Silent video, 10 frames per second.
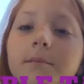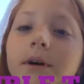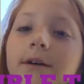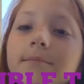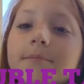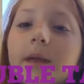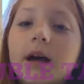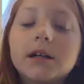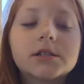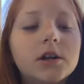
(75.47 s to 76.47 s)
But
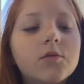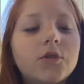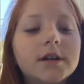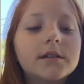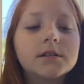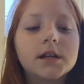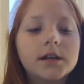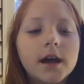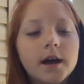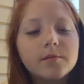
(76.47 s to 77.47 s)
I started wanting to take
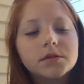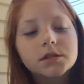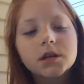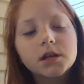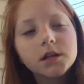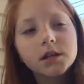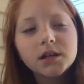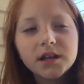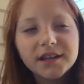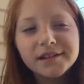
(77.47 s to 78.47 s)
naps,
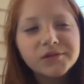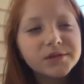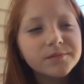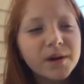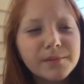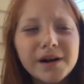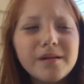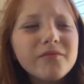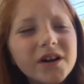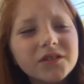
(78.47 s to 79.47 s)
and my
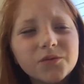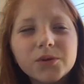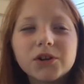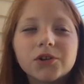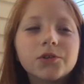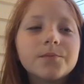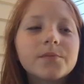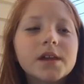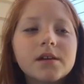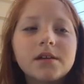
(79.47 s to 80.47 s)
mom found it weird.
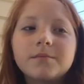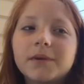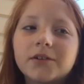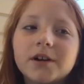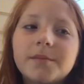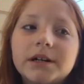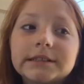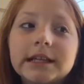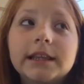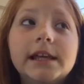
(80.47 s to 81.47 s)
My grandma
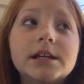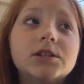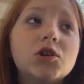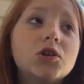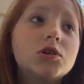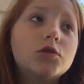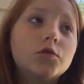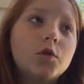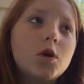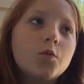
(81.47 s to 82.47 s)
said that
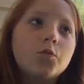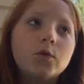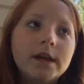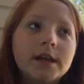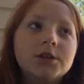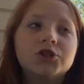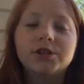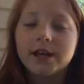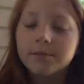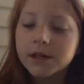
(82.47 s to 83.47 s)
we should
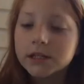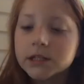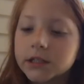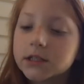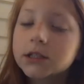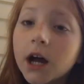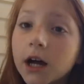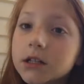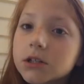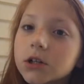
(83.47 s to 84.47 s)
take me to the
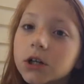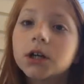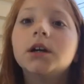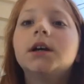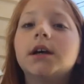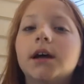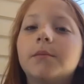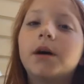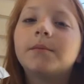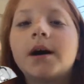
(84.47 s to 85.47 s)
doctor,
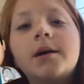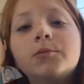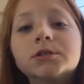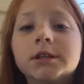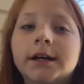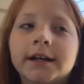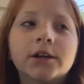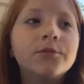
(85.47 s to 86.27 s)
and my mom was like,